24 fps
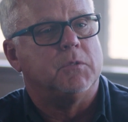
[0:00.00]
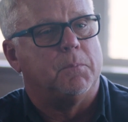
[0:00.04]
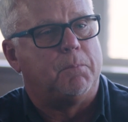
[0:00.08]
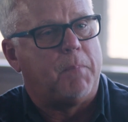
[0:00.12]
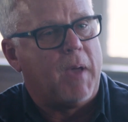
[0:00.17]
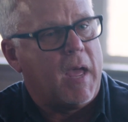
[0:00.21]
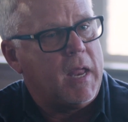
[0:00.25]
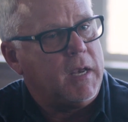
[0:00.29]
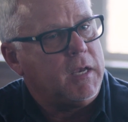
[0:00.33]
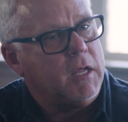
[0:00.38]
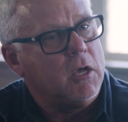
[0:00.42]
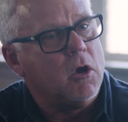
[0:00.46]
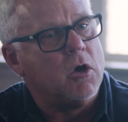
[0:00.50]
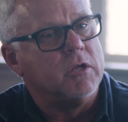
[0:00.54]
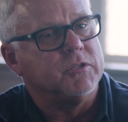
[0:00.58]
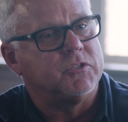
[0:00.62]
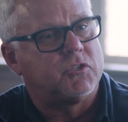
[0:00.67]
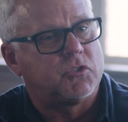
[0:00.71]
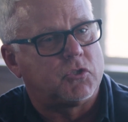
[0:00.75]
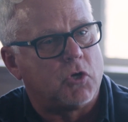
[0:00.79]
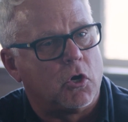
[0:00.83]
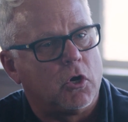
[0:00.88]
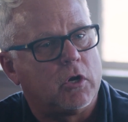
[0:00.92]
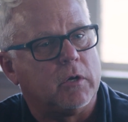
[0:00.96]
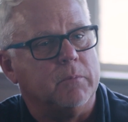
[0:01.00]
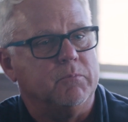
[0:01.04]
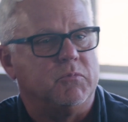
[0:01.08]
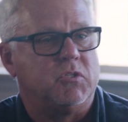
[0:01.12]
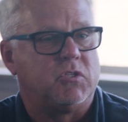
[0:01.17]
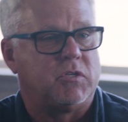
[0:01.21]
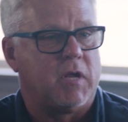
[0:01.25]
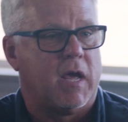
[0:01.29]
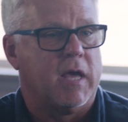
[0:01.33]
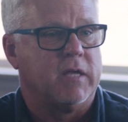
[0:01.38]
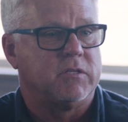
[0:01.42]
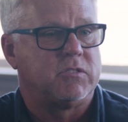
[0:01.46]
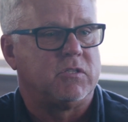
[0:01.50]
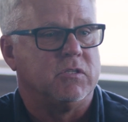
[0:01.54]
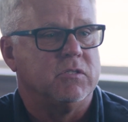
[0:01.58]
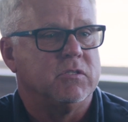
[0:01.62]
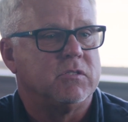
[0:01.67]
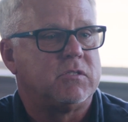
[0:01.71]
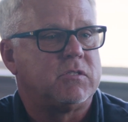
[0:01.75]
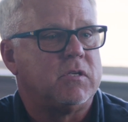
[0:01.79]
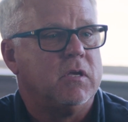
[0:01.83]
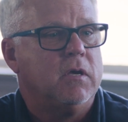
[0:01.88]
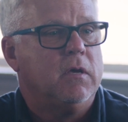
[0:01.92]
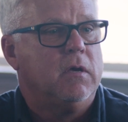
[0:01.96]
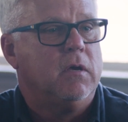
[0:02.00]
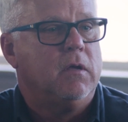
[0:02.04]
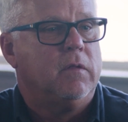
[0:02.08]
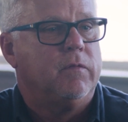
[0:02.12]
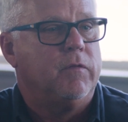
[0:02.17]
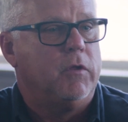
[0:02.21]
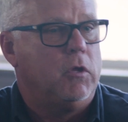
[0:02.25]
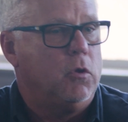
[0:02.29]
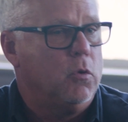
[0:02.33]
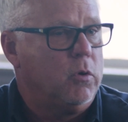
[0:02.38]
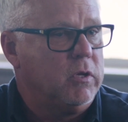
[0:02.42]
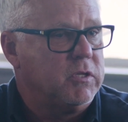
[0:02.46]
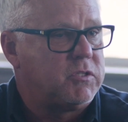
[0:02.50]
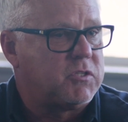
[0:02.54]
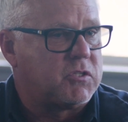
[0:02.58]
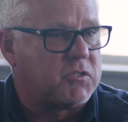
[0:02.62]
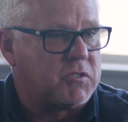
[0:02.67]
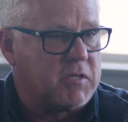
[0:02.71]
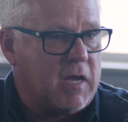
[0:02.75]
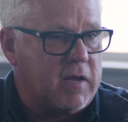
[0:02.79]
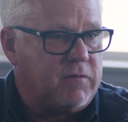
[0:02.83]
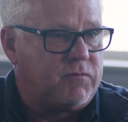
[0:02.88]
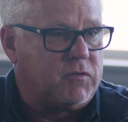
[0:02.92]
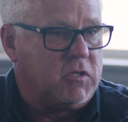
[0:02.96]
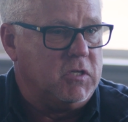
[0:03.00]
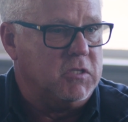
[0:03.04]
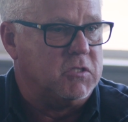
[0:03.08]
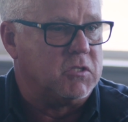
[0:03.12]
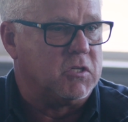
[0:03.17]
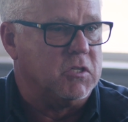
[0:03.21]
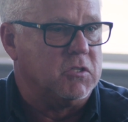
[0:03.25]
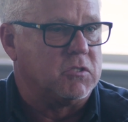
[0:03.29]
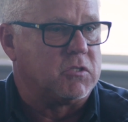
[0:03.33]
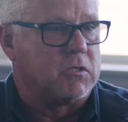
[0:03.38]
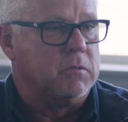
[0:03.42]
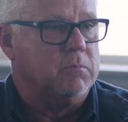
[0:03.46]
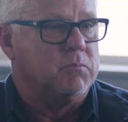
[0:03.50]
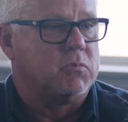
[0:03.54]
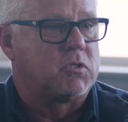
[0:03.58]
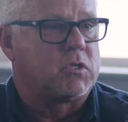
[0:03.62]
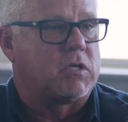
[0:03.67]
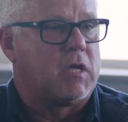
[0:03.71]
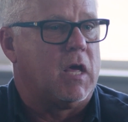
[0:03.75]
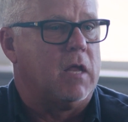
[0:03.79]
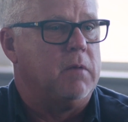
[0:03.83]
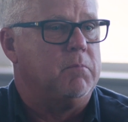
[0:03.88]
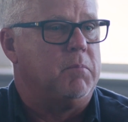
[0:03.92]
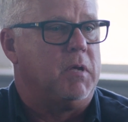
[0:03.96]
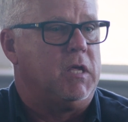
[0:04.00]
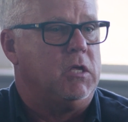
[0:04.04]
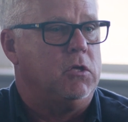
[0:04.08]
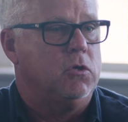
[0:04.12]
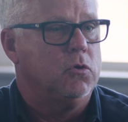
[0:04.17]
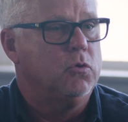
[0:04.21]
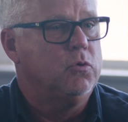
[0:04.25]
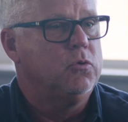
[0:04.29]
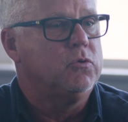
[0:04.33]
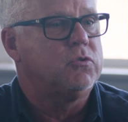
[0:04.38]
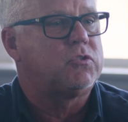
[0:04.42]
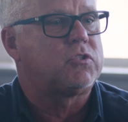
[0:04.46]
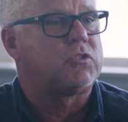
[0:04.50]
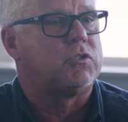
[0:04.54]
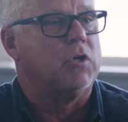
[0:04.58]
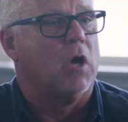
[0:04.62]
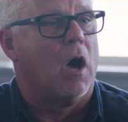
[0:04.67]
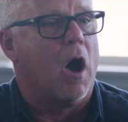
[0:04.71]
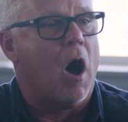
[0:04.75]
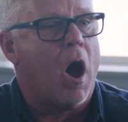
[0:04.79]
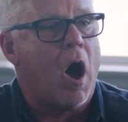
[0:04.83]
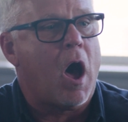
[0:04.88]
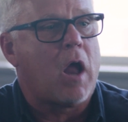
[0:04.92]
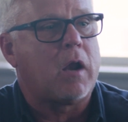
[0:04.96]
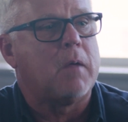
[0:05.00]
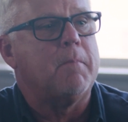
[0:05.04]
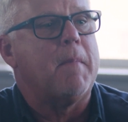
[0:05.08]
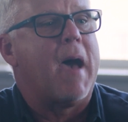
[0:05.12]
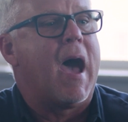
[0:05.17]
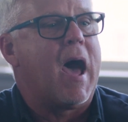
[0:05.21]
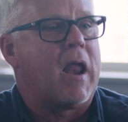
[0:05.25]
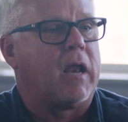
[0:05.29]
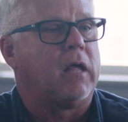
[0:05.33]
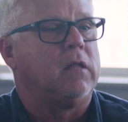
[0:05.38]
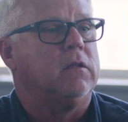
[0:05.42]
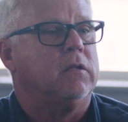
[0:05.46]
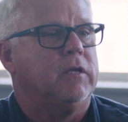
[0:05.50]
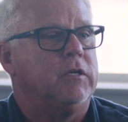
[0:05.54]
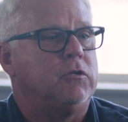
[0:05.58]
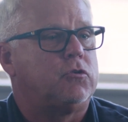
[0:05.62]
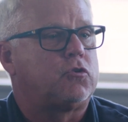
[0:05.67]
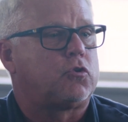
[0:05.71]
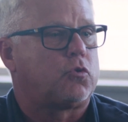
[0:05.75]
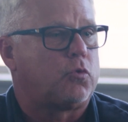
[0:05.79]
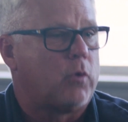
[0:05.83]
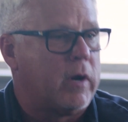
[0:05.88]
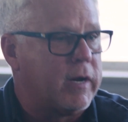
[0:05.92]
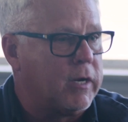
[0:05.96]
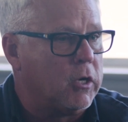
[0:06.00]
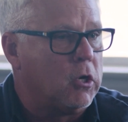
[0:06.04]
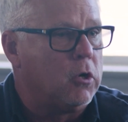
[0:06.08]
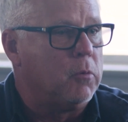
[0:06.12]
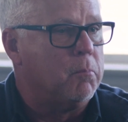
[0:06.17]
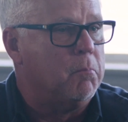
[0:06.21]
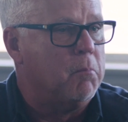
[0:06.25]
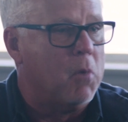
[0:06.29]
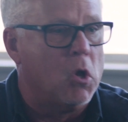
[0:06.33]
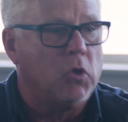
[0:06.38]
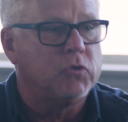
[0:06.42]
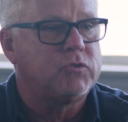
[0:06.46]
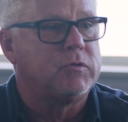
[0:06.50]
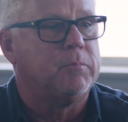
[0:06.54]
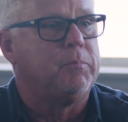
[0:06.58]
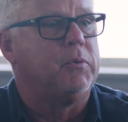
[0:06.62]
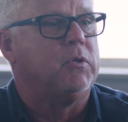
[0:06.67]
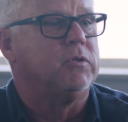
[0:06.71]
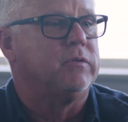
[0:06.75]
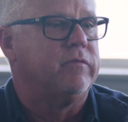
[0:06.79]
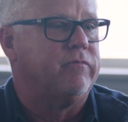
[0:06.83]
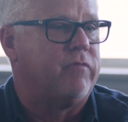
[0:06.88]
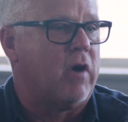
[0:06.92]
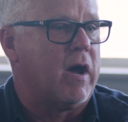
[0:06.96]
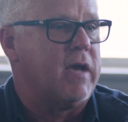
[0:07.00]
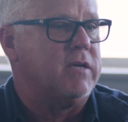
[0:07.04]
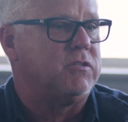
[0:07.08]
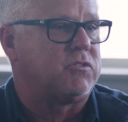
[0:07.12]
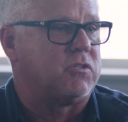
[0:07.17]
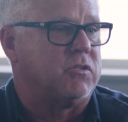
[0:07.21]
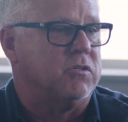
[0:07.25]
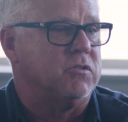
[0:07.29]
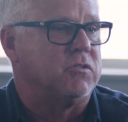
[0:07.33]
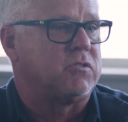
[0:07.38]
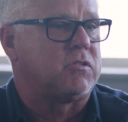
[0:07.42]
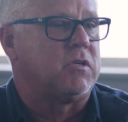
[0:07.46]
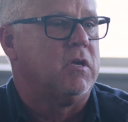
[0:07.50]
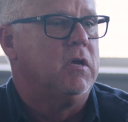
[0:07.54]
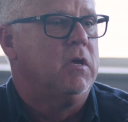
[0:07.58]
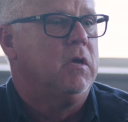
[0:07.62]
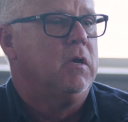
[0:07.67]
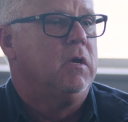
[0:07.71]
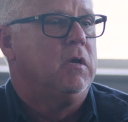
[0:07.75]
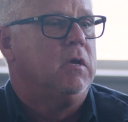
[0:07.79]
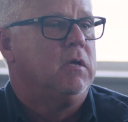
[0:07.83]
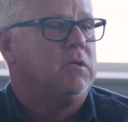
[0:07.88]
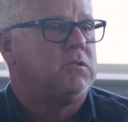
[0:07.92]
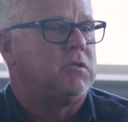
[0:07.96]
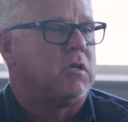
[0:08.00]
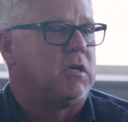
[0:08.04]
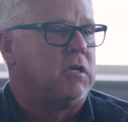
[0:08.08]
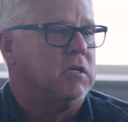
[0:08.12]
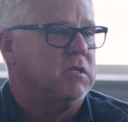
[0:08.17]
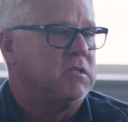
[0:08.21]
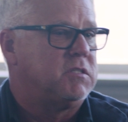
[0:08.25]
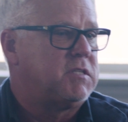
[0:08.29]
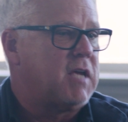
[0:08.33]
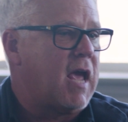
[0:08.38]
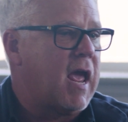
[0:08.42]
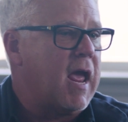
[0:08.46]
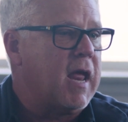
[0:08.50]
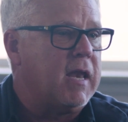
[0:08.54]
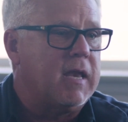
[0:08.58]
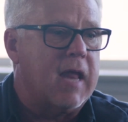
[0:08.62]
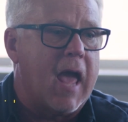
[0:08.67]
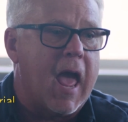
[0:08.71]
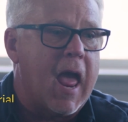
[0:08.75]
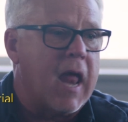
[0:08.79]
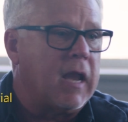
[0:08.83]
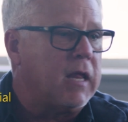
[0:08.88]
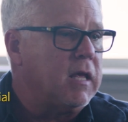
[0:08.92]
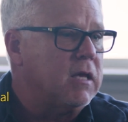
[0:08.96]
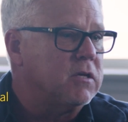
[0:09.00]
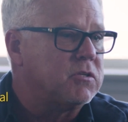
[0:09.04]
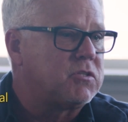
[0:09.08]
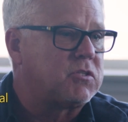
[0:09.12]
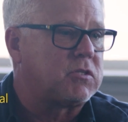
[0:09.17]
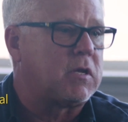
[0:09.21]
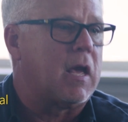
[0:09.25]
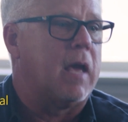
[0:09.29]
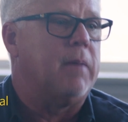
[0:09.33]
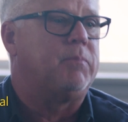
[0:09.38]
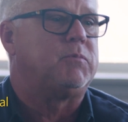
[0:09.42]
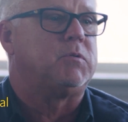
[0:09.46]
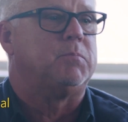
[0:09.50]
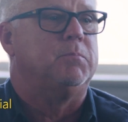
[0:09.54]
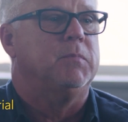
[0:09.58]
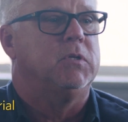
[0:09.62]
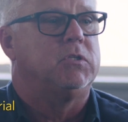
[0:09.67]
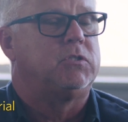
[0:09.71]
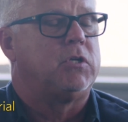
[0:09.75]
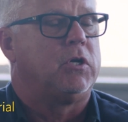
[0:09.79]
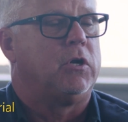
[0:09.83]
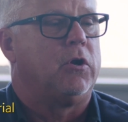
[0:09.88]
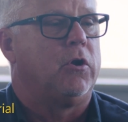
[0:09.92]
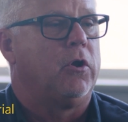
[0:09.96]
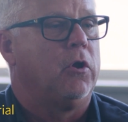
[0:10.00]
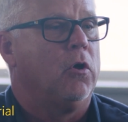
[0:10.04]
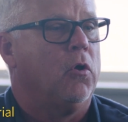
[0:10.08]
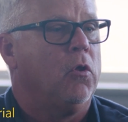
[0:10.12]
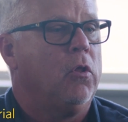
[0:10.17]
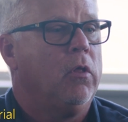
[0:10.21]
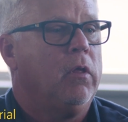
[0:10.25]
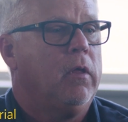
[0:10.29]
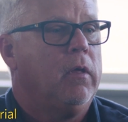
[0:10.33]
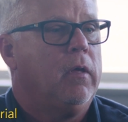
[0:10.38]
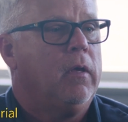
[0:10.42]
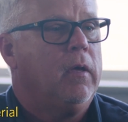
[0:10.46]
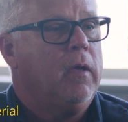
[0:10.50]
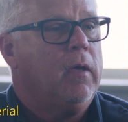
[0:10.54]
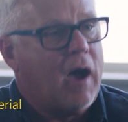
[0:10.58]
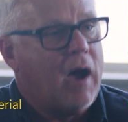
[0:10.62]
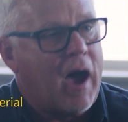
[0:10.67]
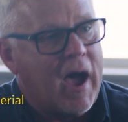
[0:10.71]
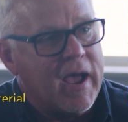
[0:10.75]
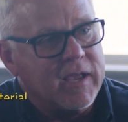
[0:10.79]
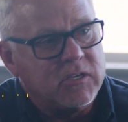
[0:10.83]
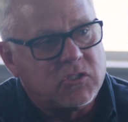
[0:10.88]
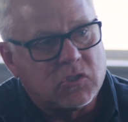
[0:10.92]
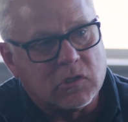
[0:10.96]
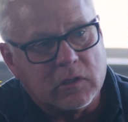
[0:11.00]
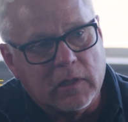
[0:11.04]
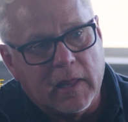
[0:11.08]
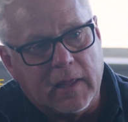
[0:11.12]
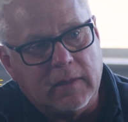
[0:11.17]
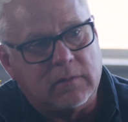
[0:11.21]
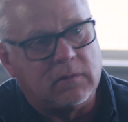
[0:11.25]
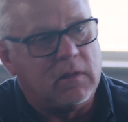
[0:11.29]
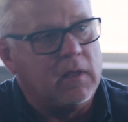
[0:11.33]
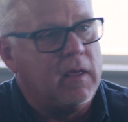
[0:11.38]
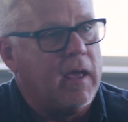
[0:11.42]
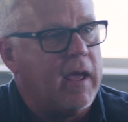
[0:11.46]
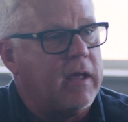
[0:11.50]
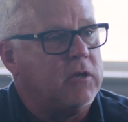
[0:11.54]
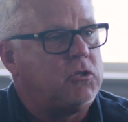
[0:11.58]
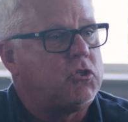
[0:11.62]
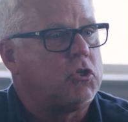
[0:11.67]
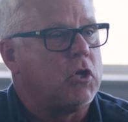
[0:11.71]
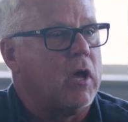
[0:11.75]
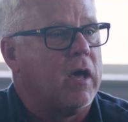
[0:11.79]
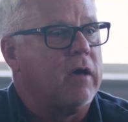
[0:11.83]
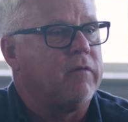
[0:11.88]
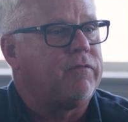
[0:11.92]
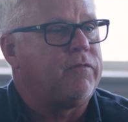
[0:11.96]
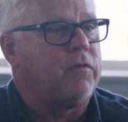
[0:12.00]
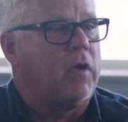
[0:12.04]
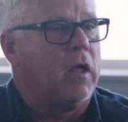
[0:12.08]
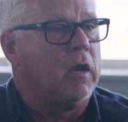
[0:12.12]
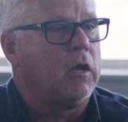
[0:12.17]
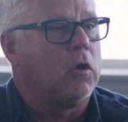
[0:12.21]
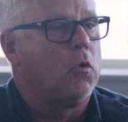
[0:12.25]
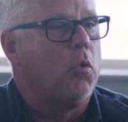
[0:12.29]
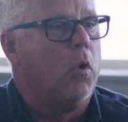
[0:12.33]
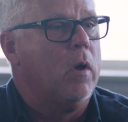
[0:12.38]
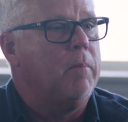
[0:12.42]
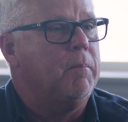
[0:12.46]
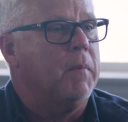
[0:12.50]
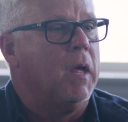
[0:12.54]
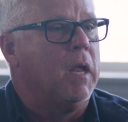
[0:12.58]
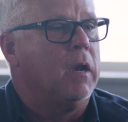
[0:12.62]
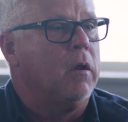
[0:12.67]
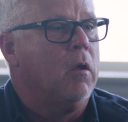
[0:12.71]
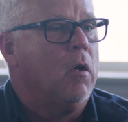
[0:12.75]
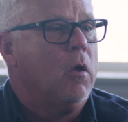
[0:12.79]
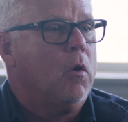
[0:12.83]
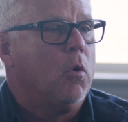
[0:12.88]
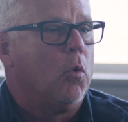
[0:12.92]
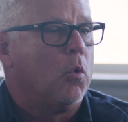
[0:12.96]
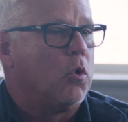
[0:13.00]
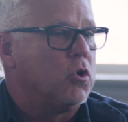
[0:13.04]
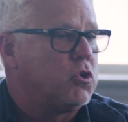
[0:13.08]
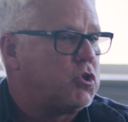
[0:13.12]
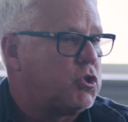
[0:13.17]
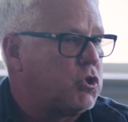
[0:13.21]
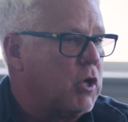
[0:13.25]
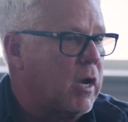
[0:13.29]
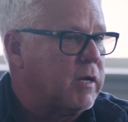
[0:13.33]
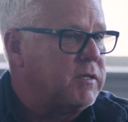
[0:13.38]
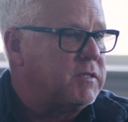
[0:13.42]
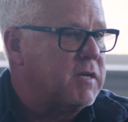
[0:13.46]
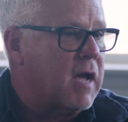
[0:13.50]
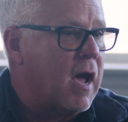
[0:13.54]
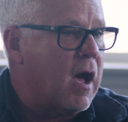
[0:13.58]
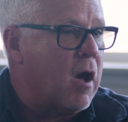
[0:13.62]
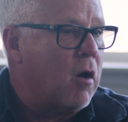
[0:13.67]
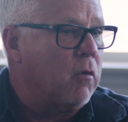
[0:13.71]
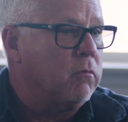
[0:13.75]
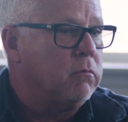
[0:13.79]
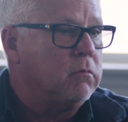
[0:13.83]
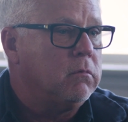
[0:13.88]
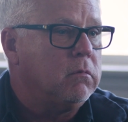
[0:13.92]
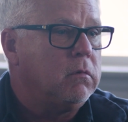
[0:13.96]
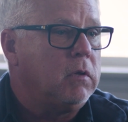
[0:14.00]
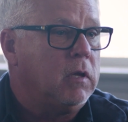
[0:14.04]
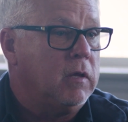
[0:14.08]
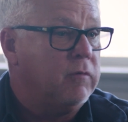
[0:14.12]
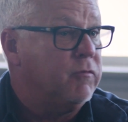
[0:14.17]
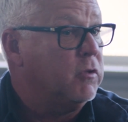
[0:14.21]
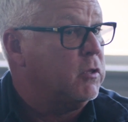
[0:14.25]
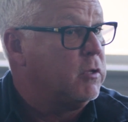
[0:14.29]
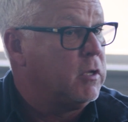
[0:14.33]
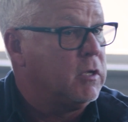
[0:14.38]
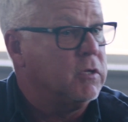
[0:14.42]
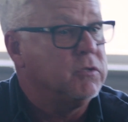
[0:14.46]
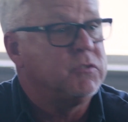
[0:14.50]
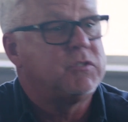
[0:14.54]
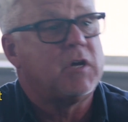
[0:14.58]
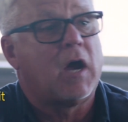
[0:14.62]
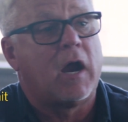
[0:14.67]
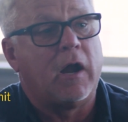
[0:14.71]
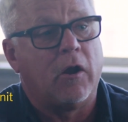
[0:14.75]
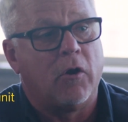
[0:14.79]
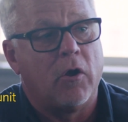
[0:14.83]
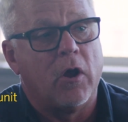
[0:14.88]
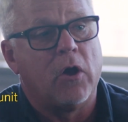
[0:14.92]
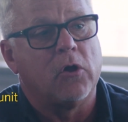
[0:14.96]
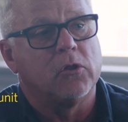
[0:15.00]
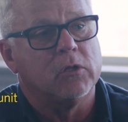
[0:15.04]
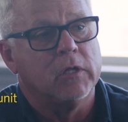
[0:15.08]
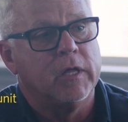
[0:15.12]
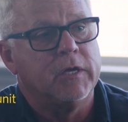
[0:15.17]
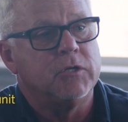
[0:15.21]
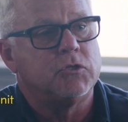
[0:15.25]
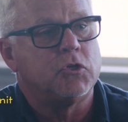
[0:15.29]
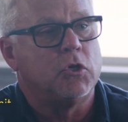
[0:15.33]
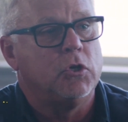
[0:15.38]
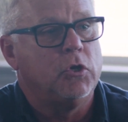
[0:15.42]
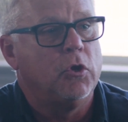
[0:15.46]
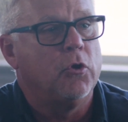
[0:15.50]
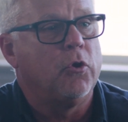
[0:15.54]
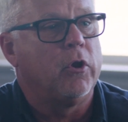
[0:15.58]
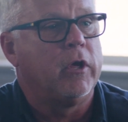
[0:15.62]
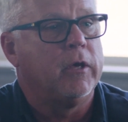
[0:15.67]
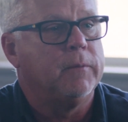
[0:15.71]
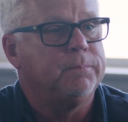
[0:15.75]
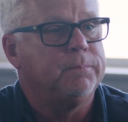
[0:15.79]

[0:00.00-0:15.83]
Depending on circumstances, the unit's safety systems can be used to automatically trigger multiple devices to contain any escaped material, isolate the HF and equipment, or shut down even the entire alkylation unit.